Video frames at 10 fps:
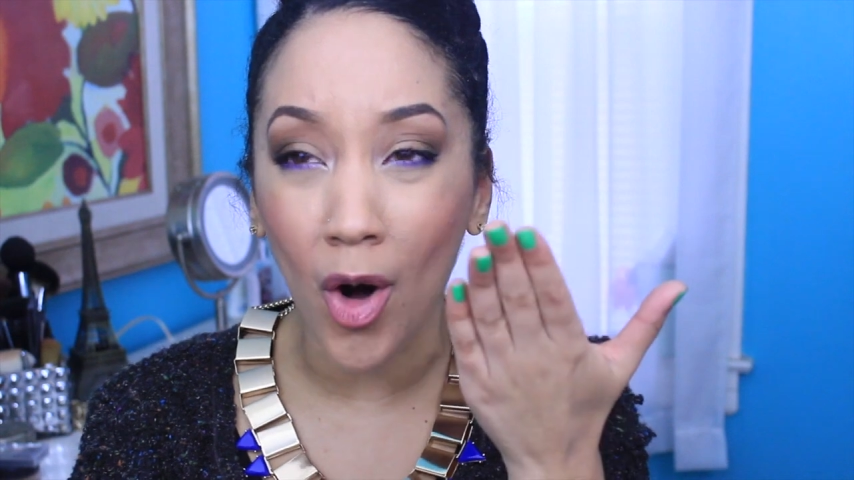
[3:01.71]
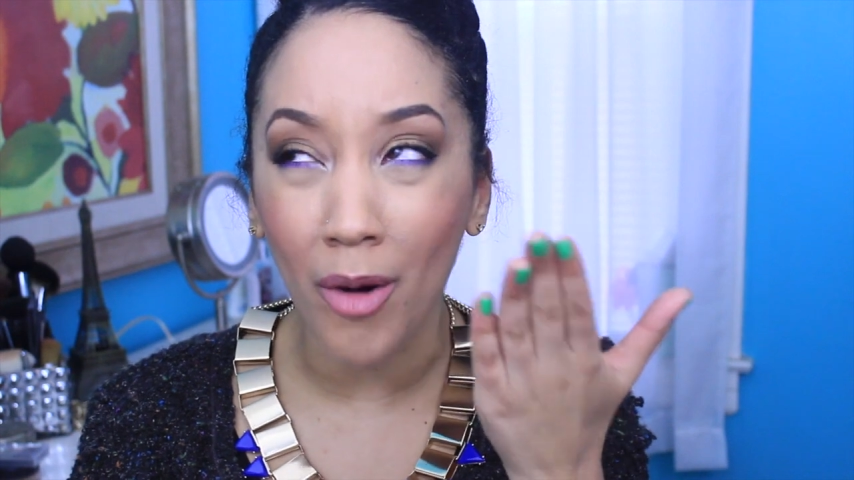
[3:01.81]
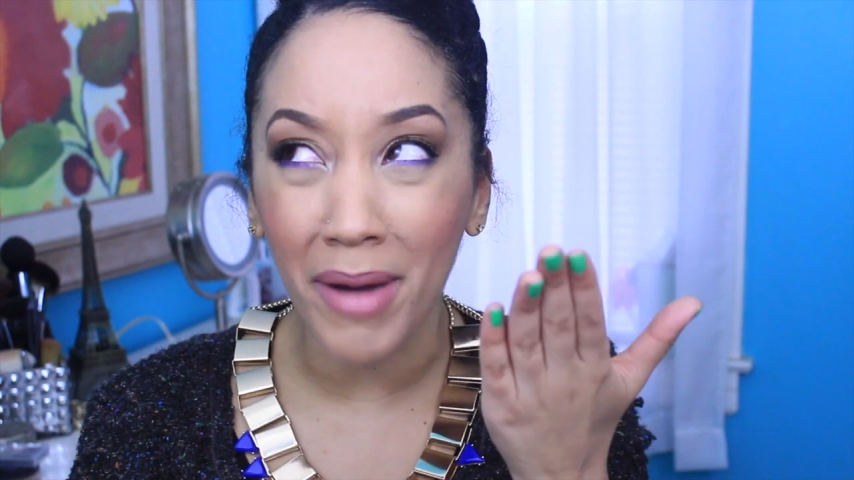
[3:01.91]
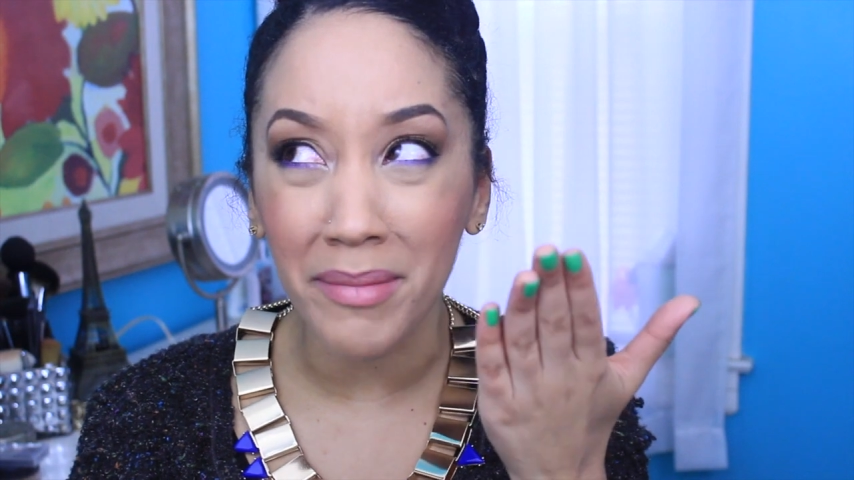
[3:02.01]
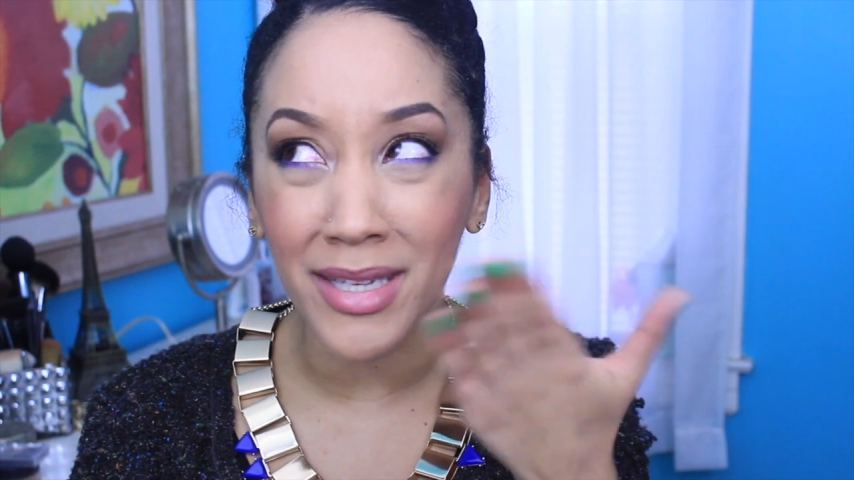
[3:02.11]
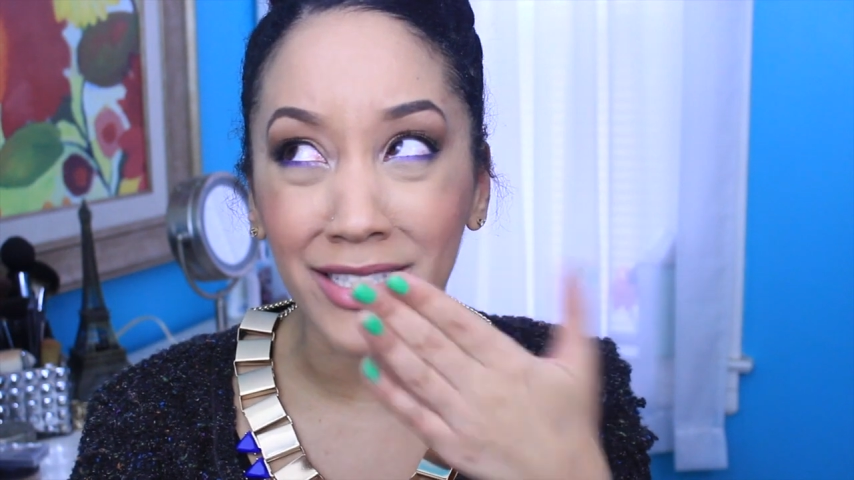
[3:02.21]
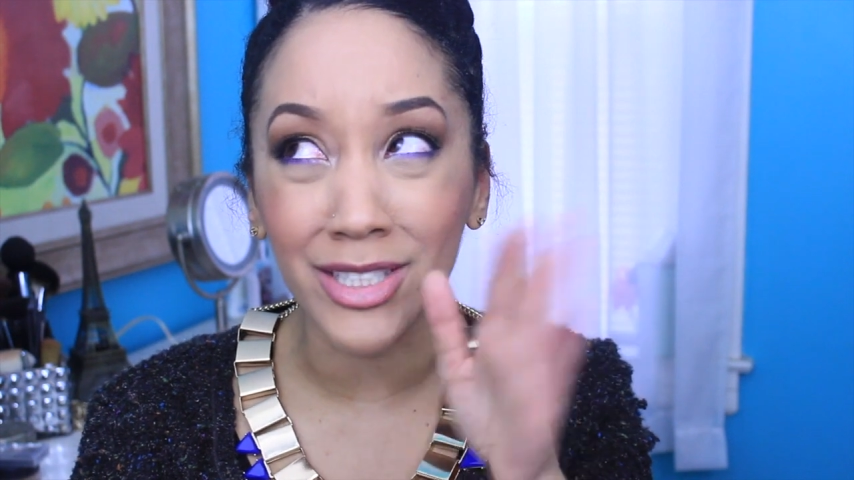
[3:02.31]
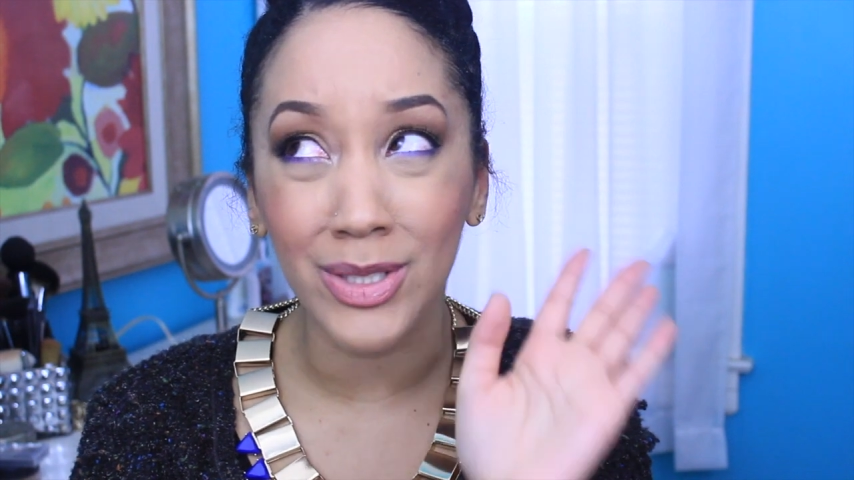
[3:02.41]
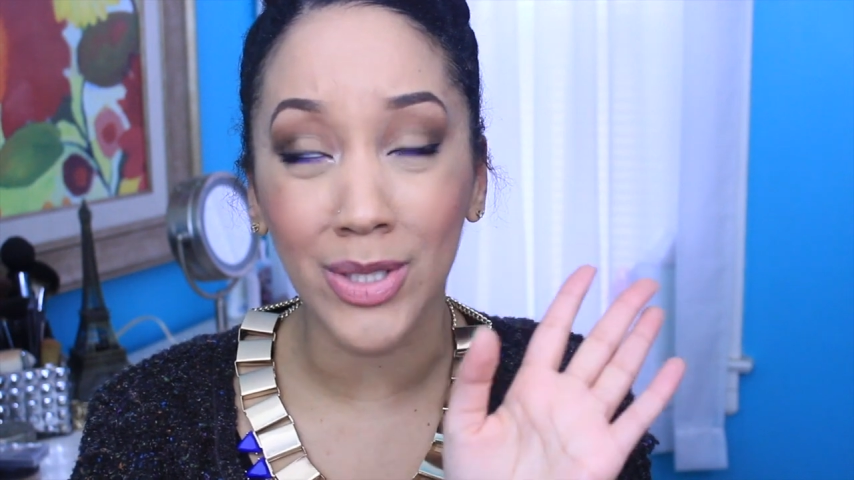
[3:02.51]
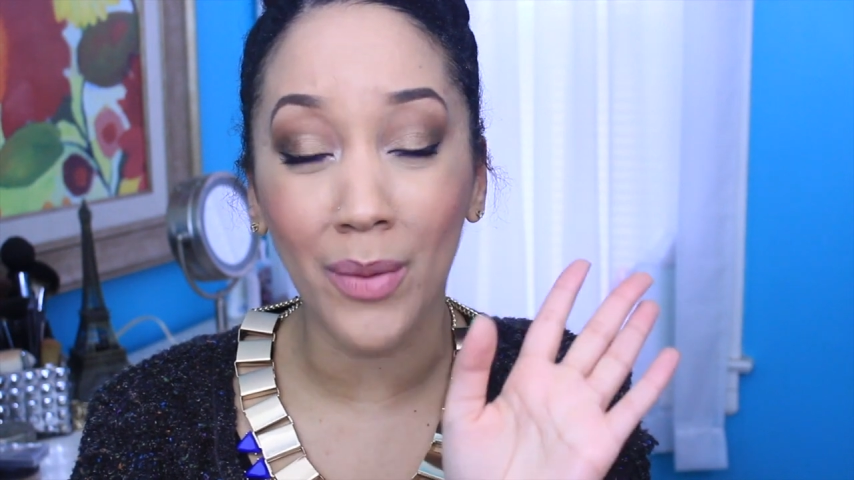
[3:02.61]
bulb. I mean,
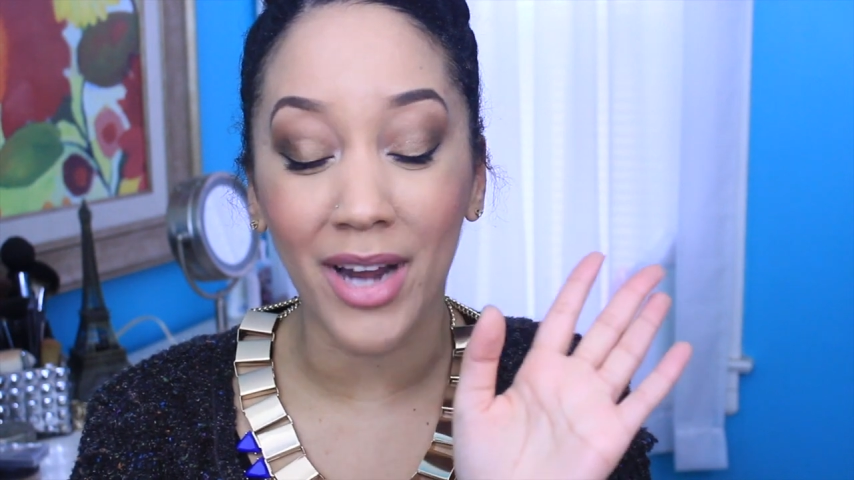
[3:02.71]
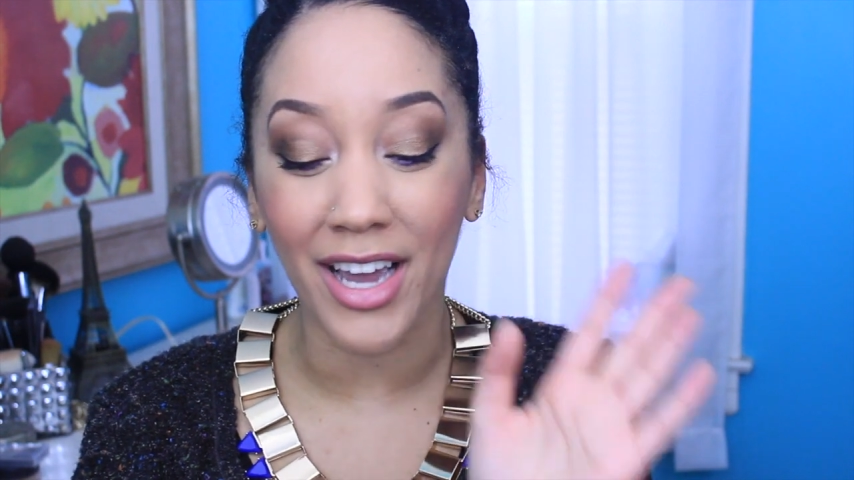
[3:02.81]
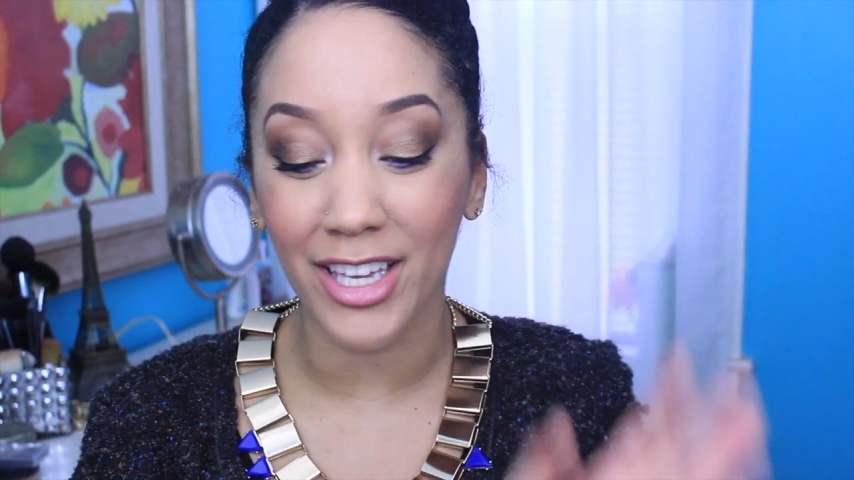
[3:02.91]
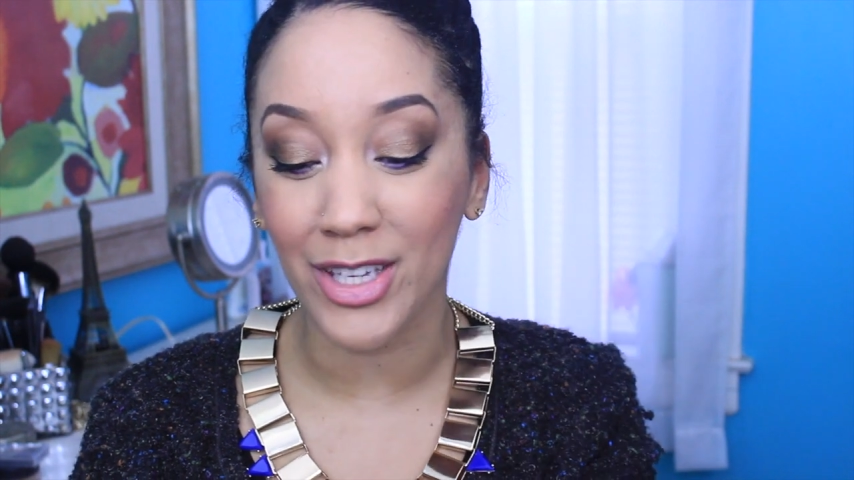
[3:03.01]
so not